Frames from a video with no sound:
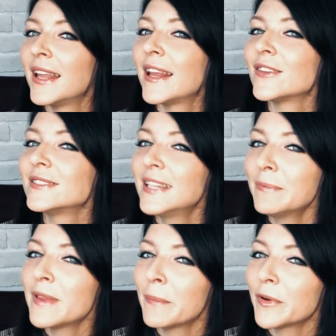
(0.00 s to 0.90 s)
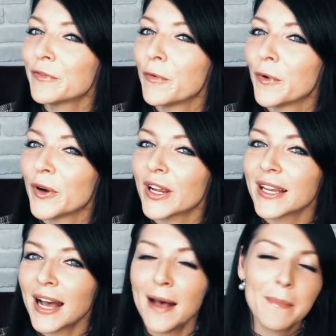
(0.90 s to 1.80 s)
Now, tip number
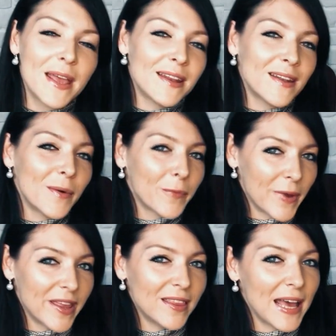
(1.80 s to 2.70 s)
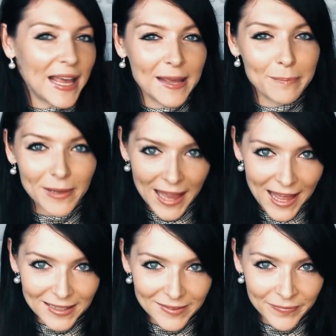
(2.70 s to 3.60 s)
4, come in with a
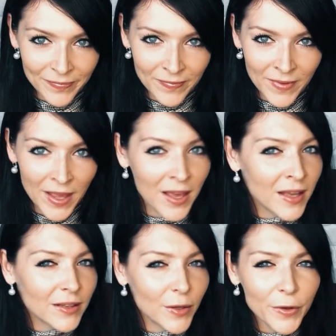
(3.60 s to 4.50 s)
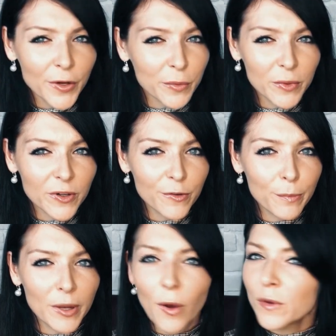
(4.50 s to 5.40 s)
plan. Know your
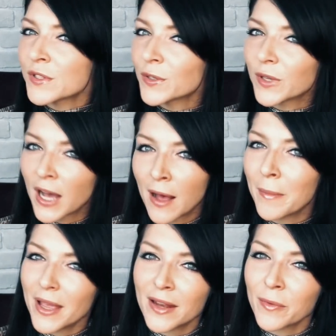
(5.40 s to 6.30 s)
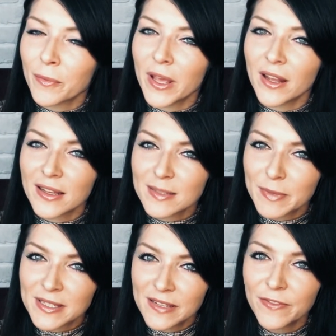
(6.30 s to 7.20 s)
worth, but also come in with a
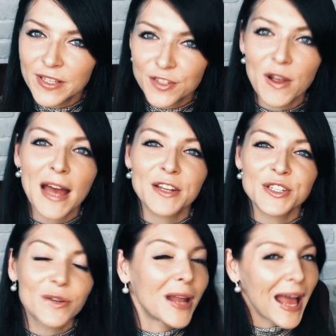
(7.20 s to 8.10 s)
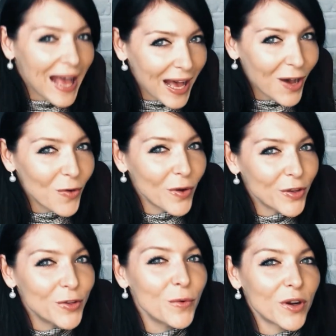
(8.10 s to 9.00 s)
specific strategy on how
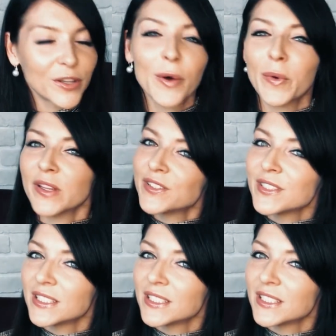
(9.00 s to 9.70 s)
you are going to